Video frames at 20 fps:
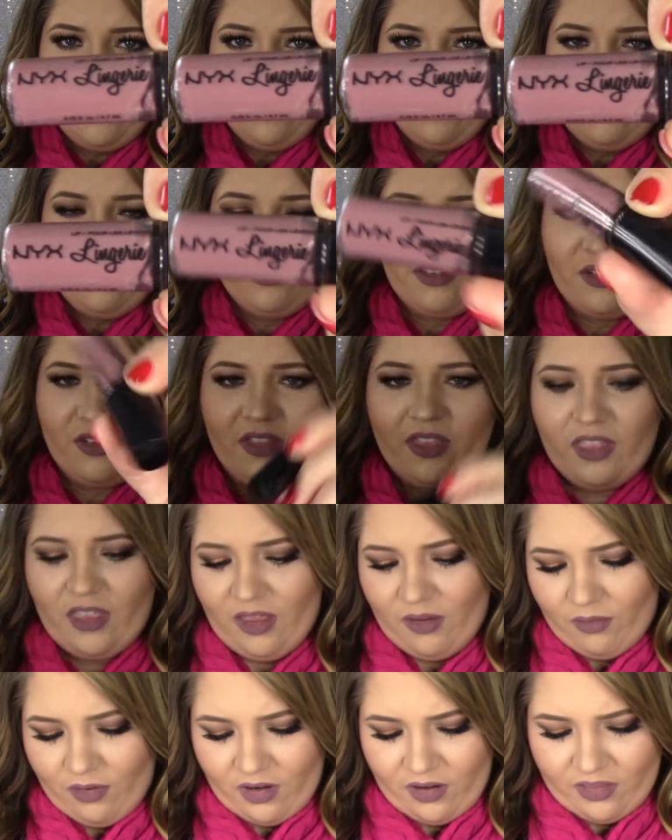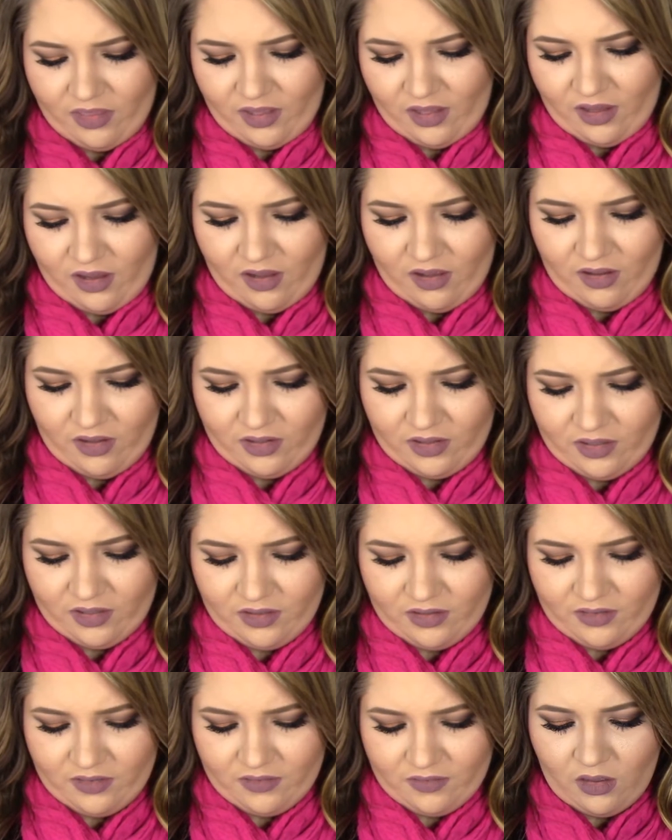these are the, what are they called?
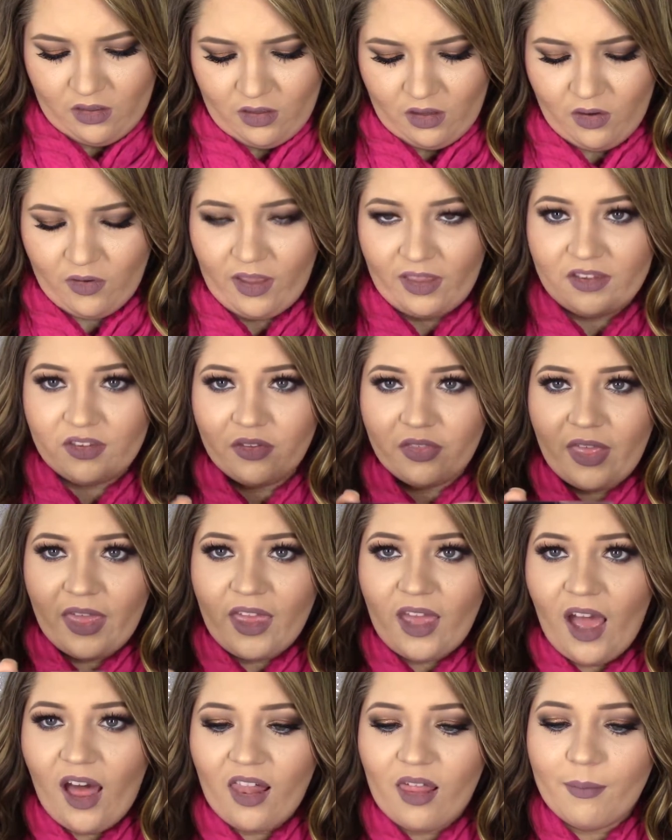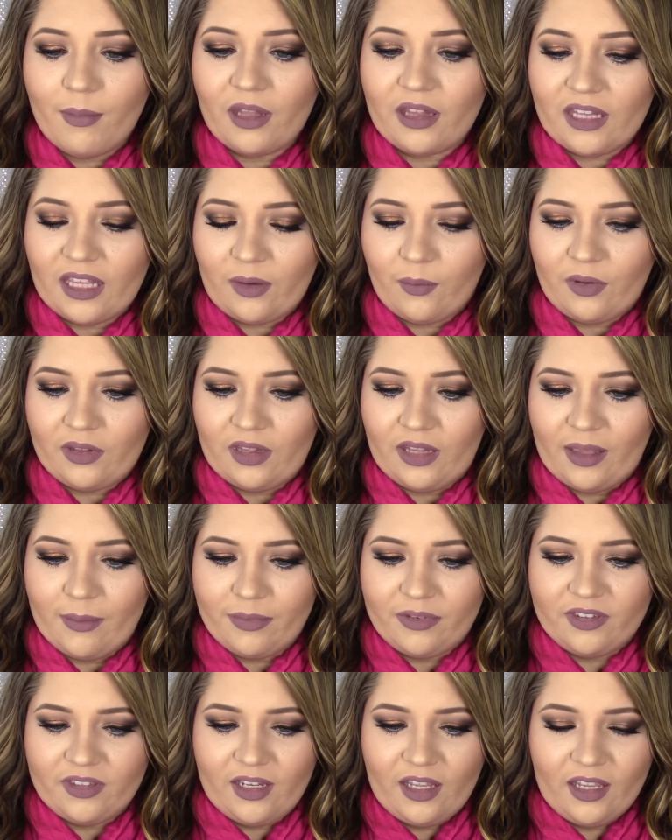Okay, so they call them a liquid
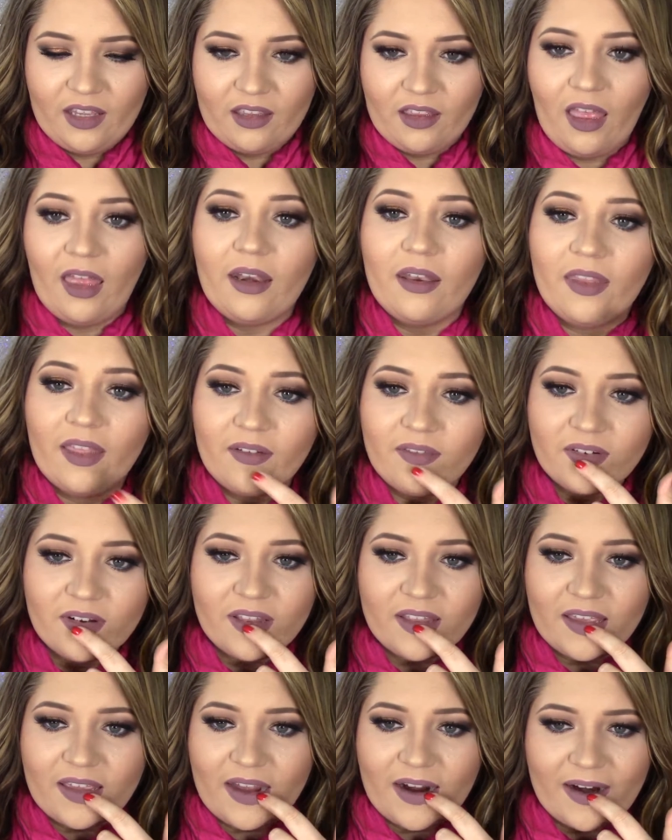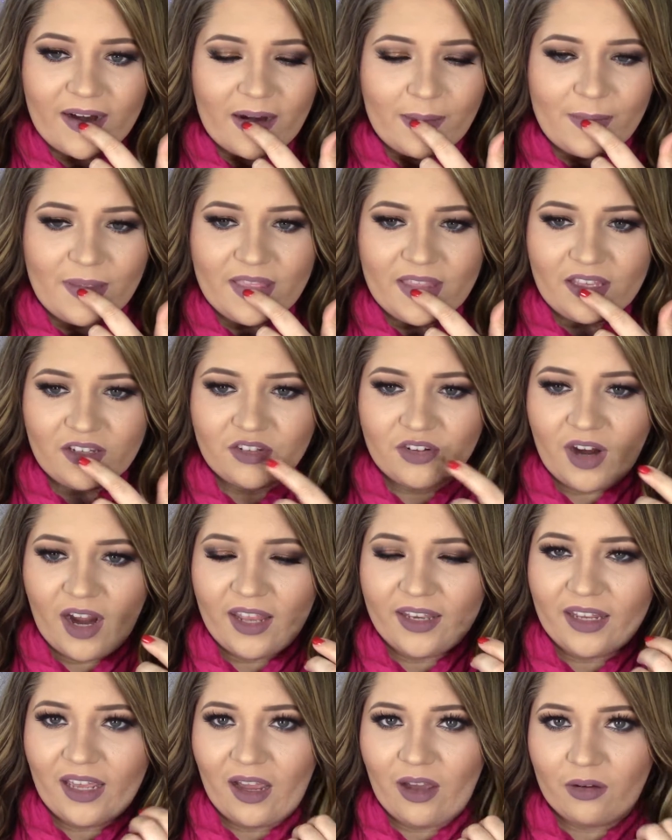lipstick, and they really are. I mean, they
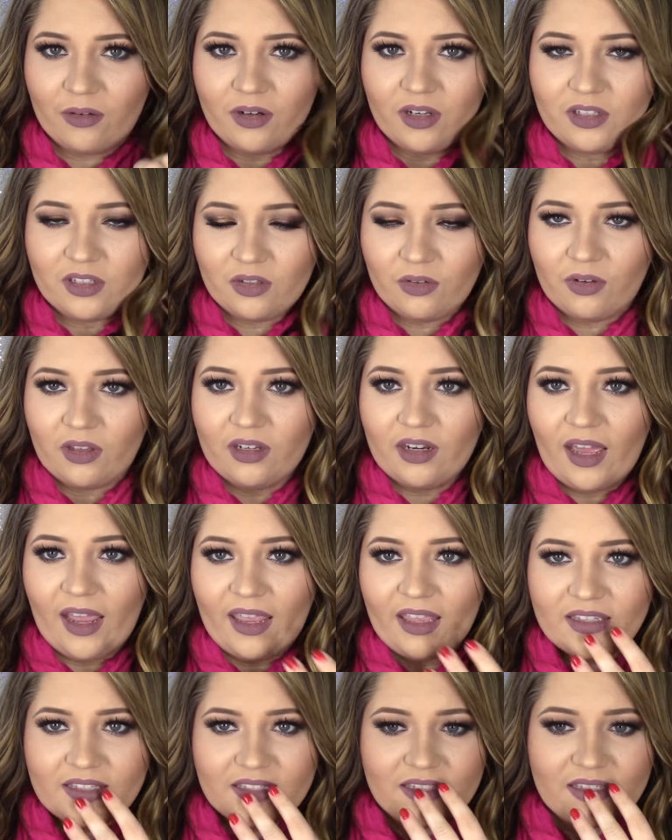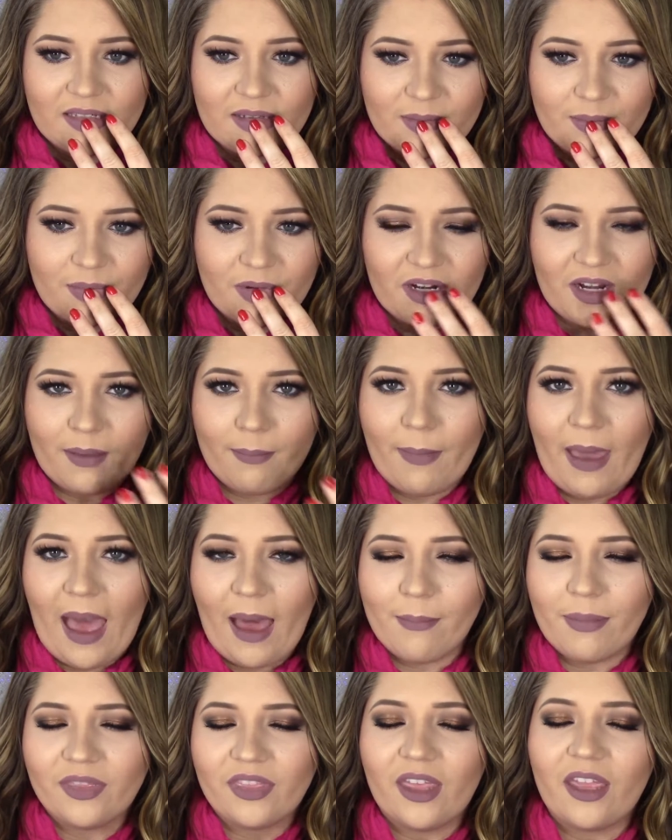dry down to a nice, pretty
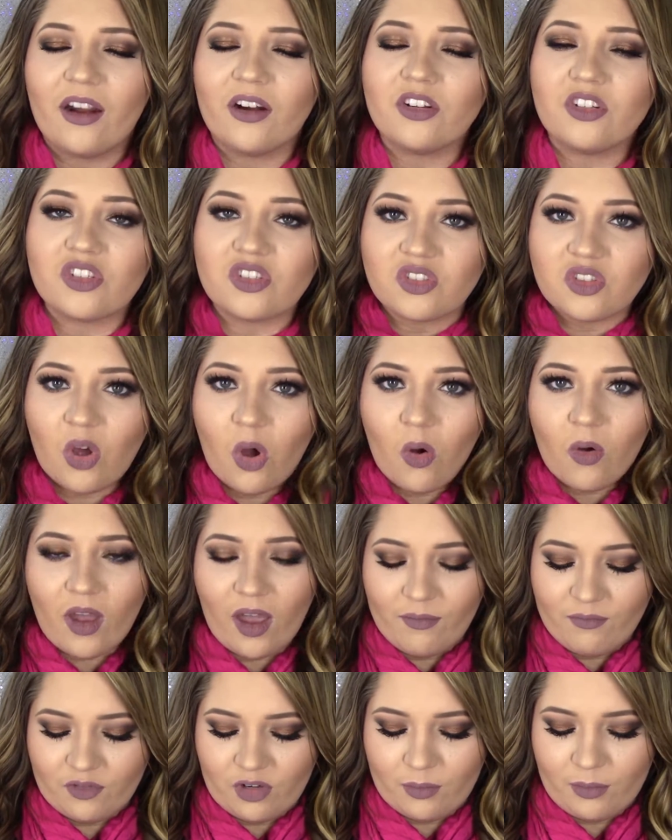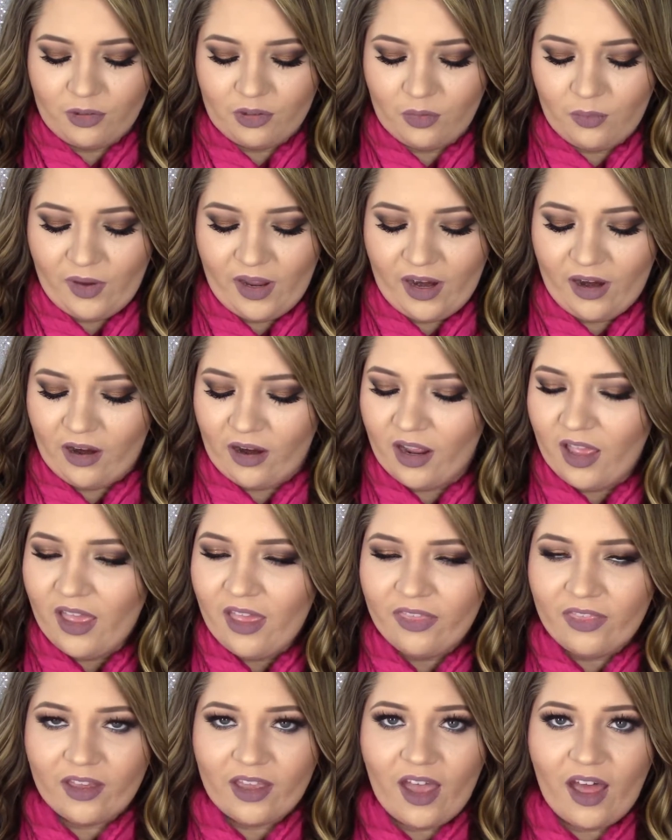matte, but they are so comfortable to wear.
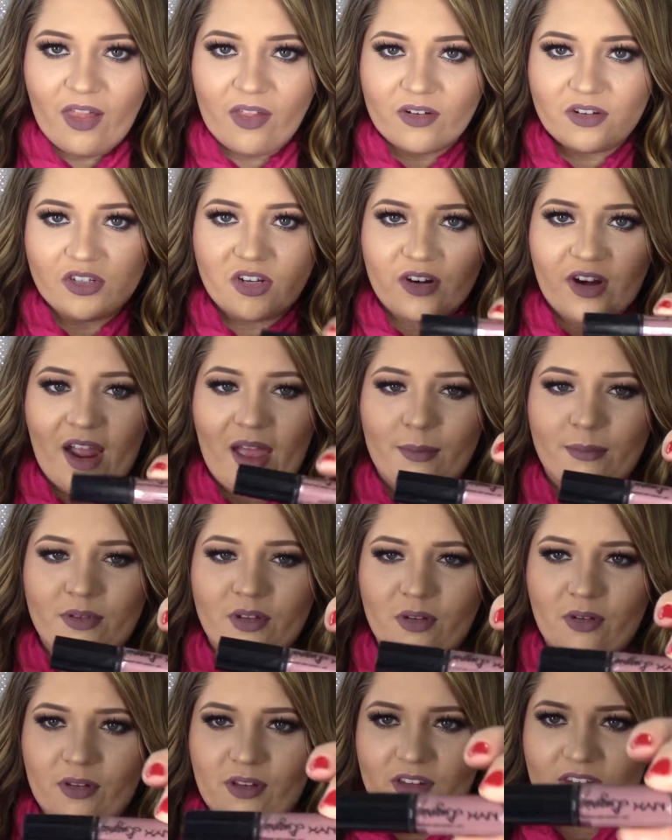The colors are absolutely